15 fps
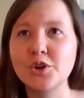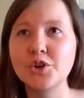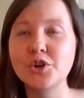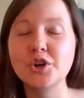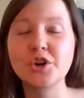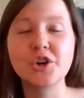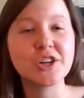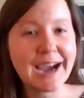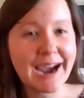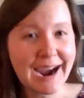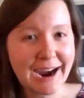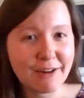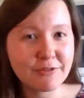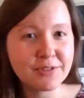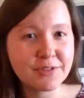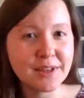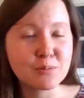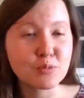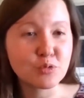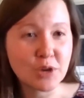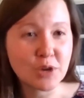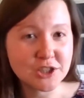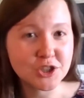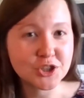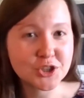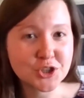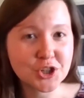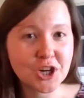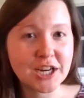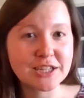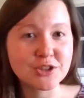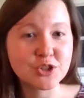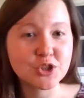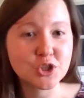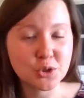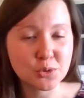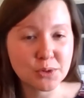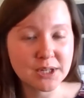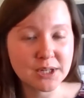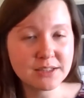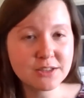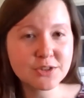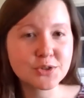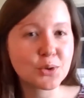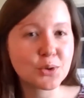could have them register as students.